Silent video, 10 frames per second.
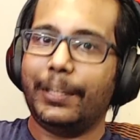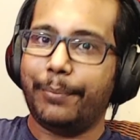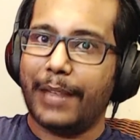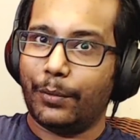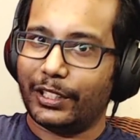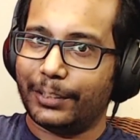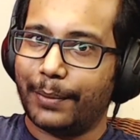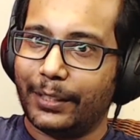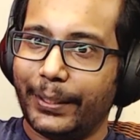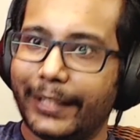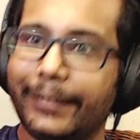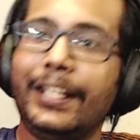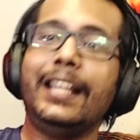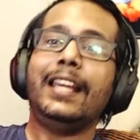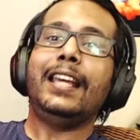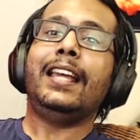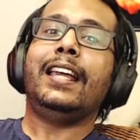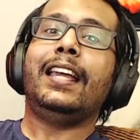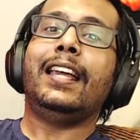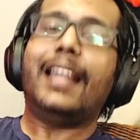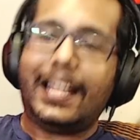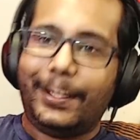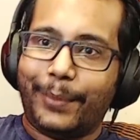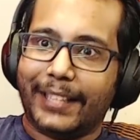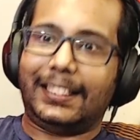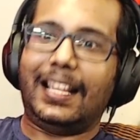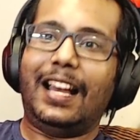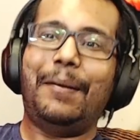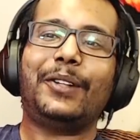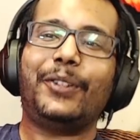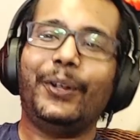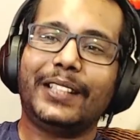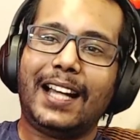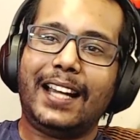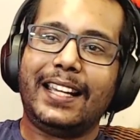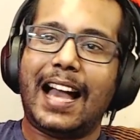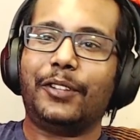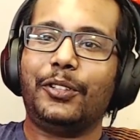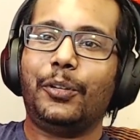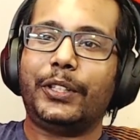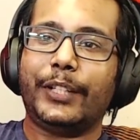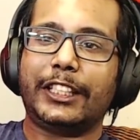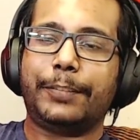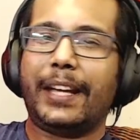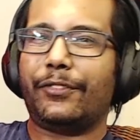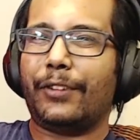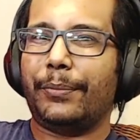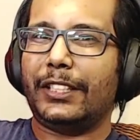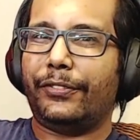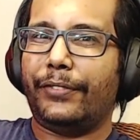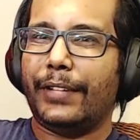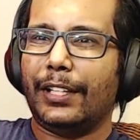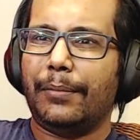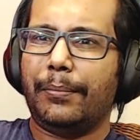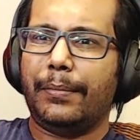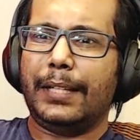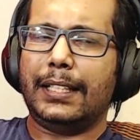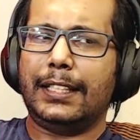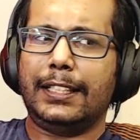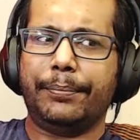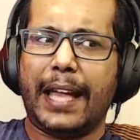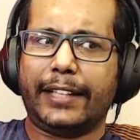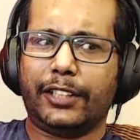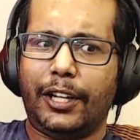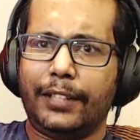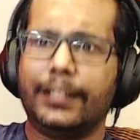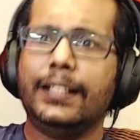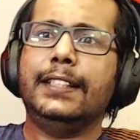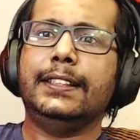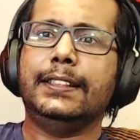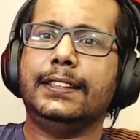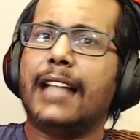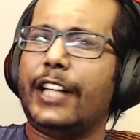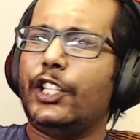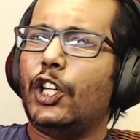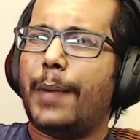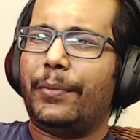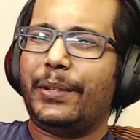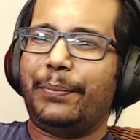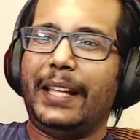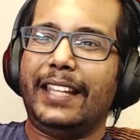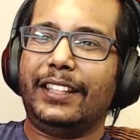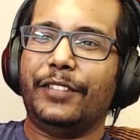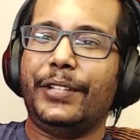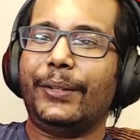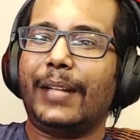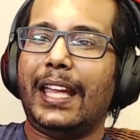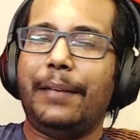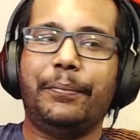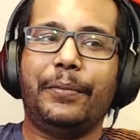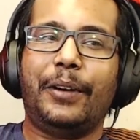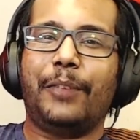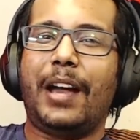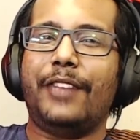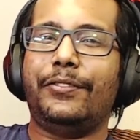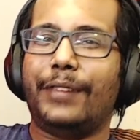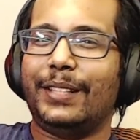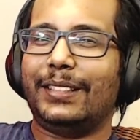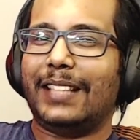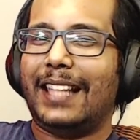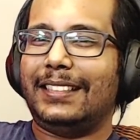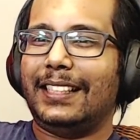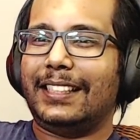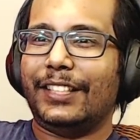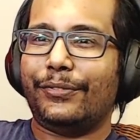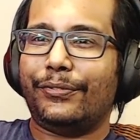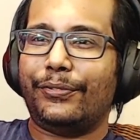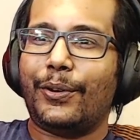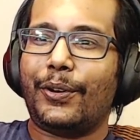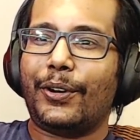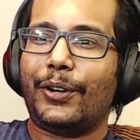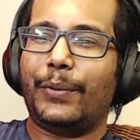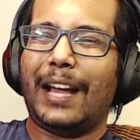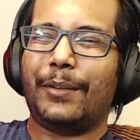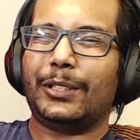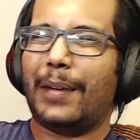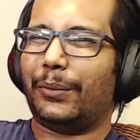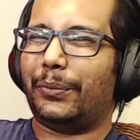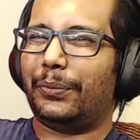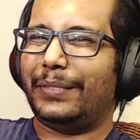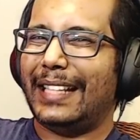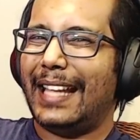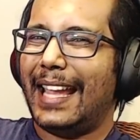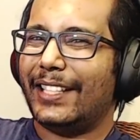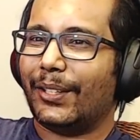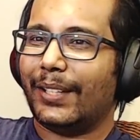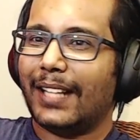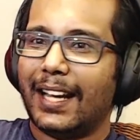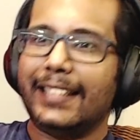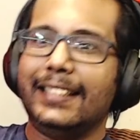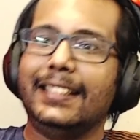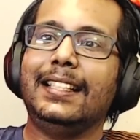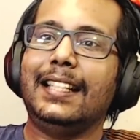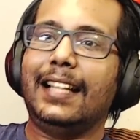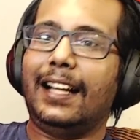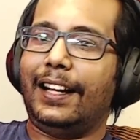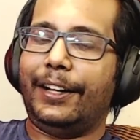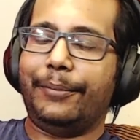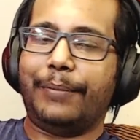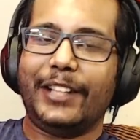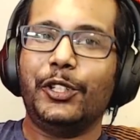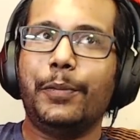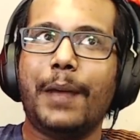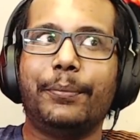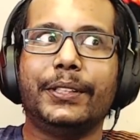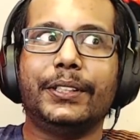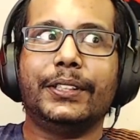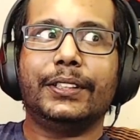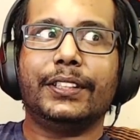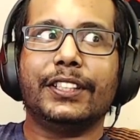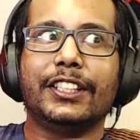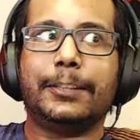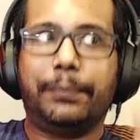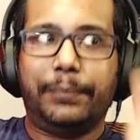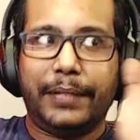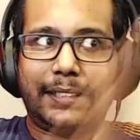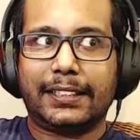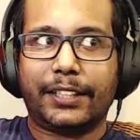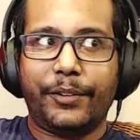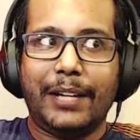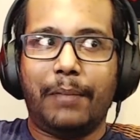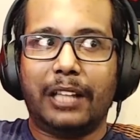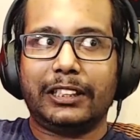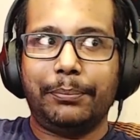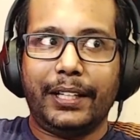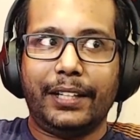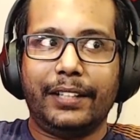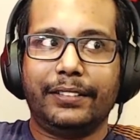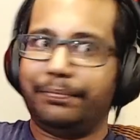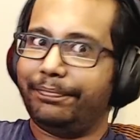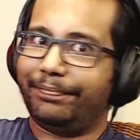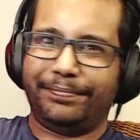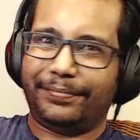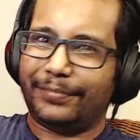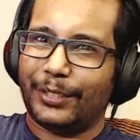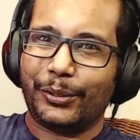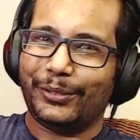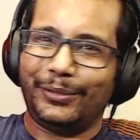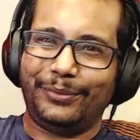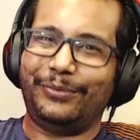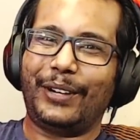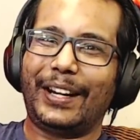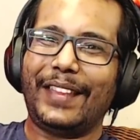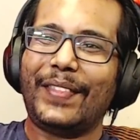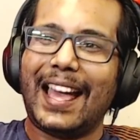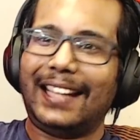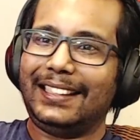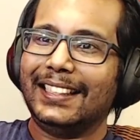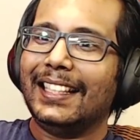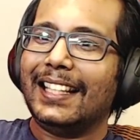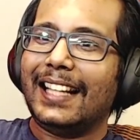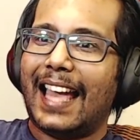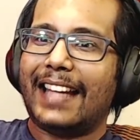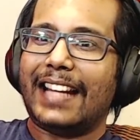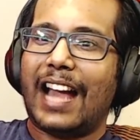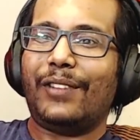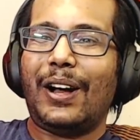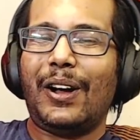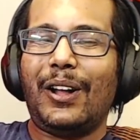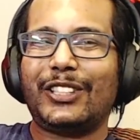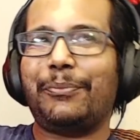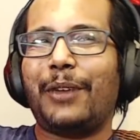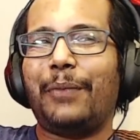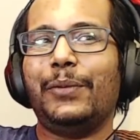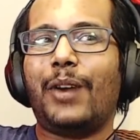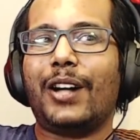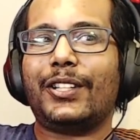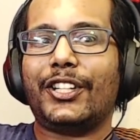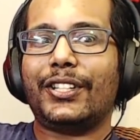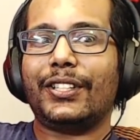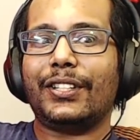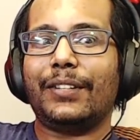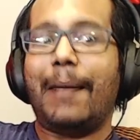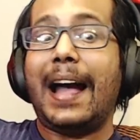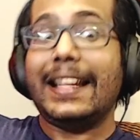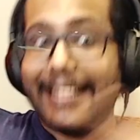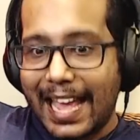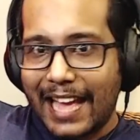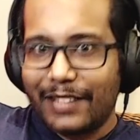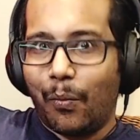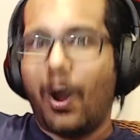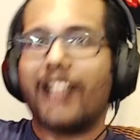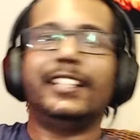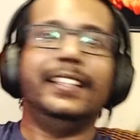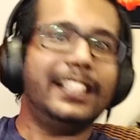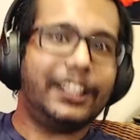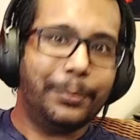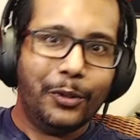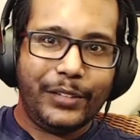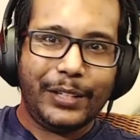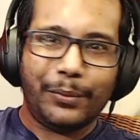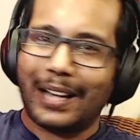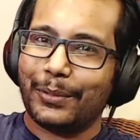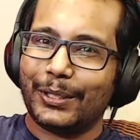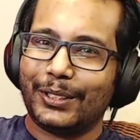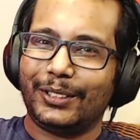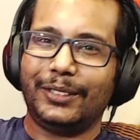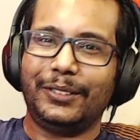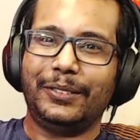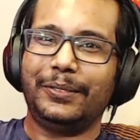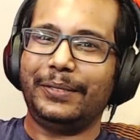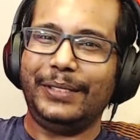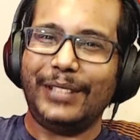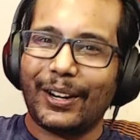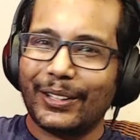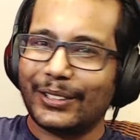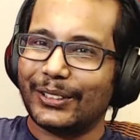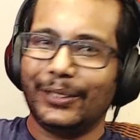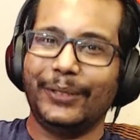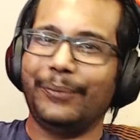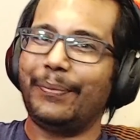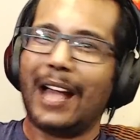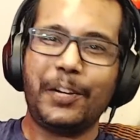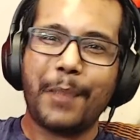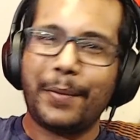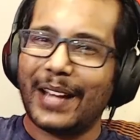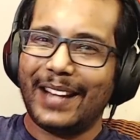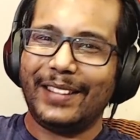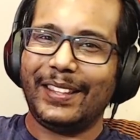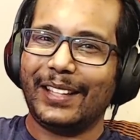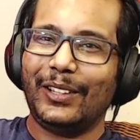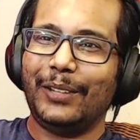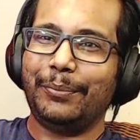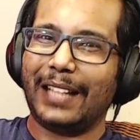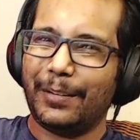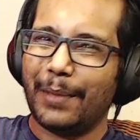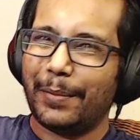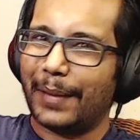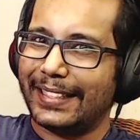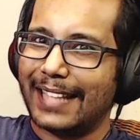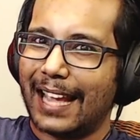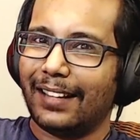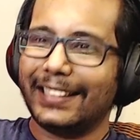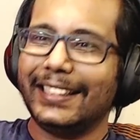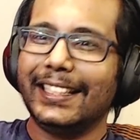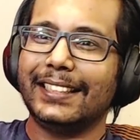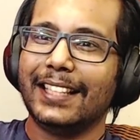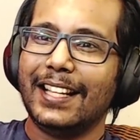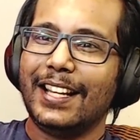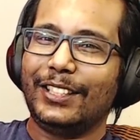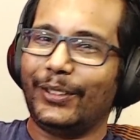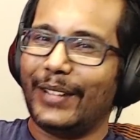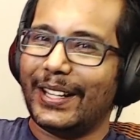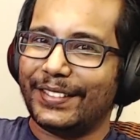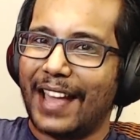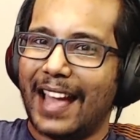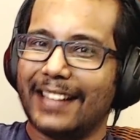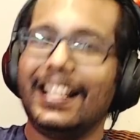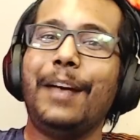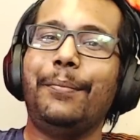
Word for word: with the main ones, by the way. Anyways, about GoldenEye, I don't know what to expect from this film at all. I do remember playing the video game on my friend's N64 when I was about 8 or 9. I do remember the split-screen multiplayer. Who could forget that? And I've also probably watched my dad watch this movie when I was younger, so I don't remember anything at all, but I remember my dad liking it, so there's that.